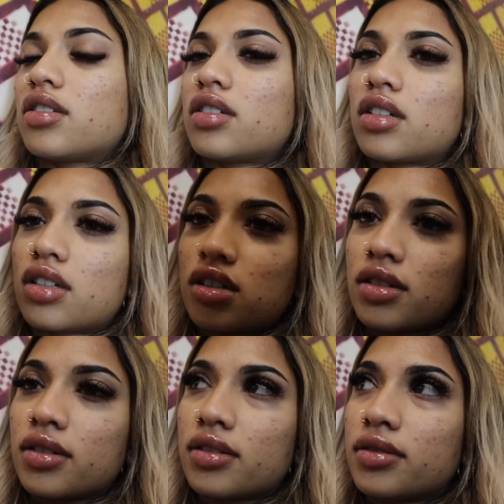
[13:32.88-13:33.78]

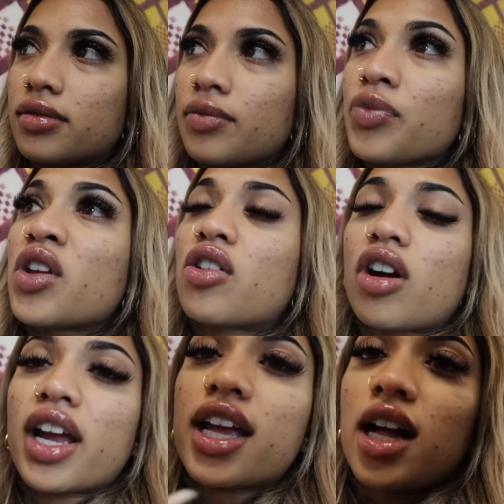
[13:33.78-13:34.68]
Ugh.
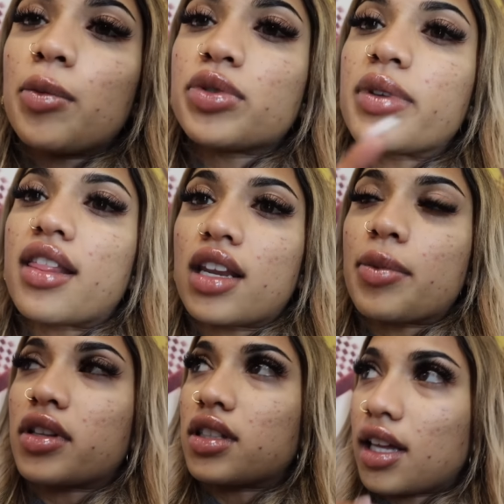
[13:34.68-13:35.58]
Crying helped me sleep
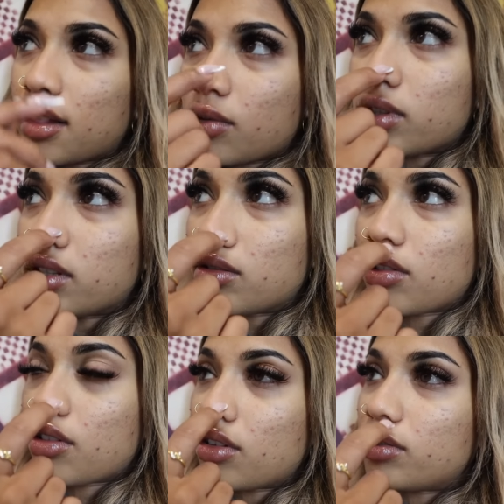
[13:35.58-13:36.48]
on the last one
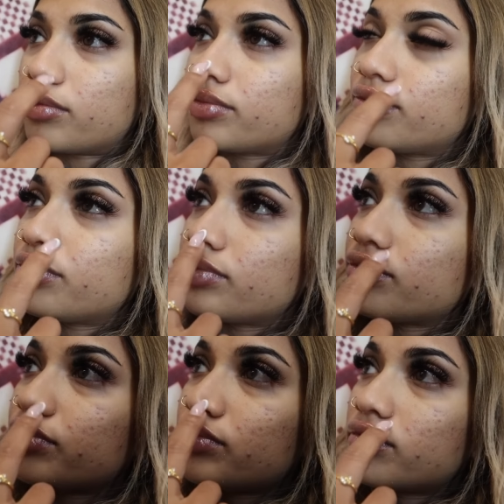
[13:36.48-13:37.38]

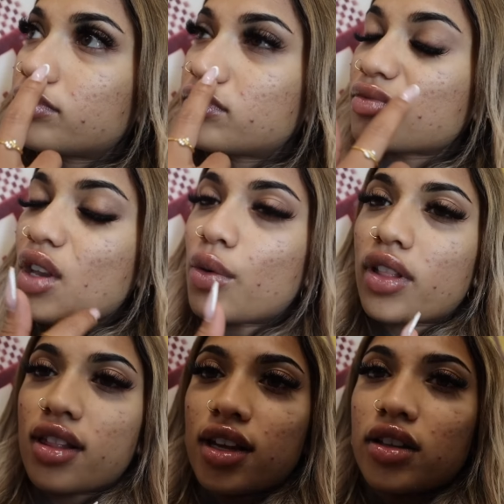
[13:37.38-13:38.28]
though, so we'll
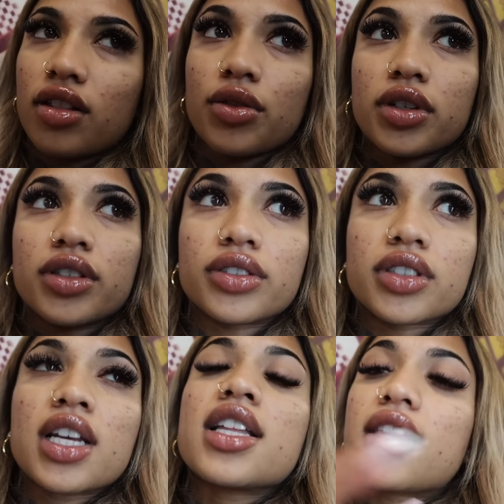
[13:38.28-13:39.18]
see how this one goes.
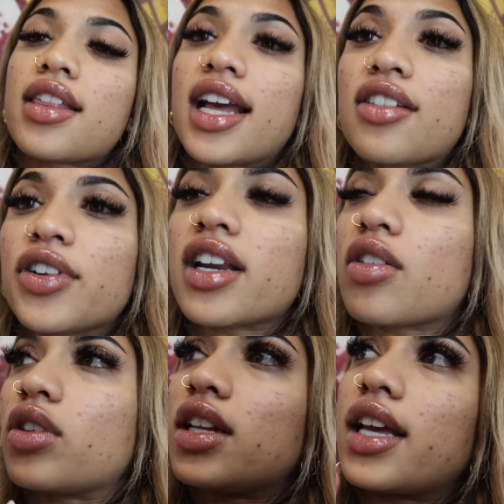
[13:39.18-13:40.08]
This next flight is
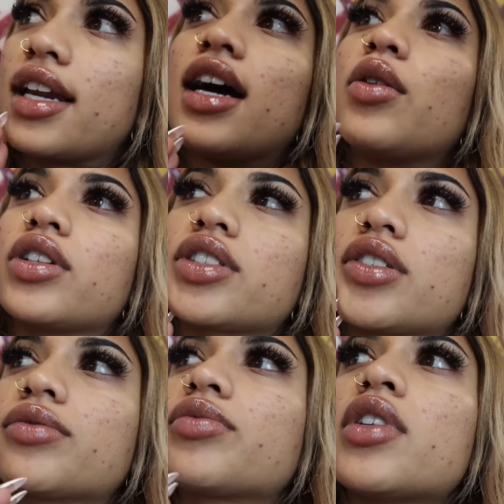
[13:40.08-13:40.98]
only like an hour, so
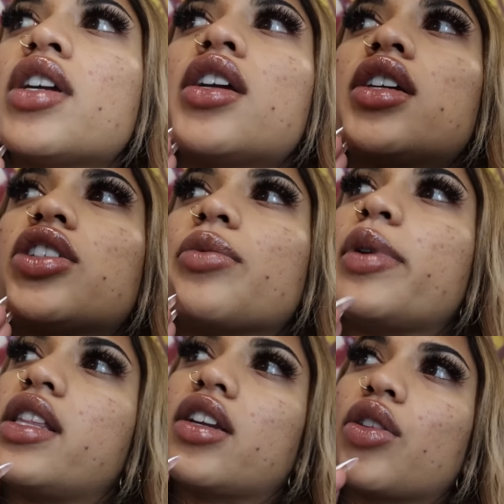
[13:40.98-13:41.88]
it shouldn't
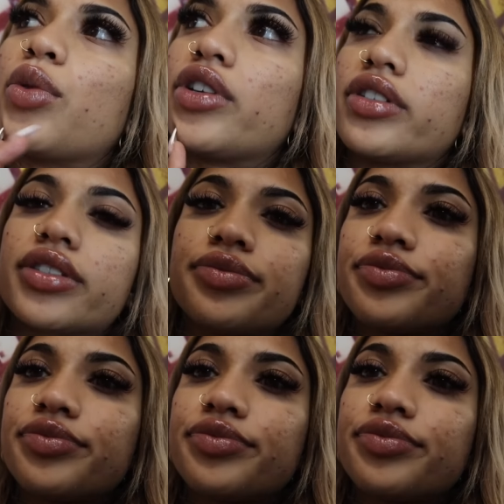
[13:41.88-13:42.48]
be the end of the world.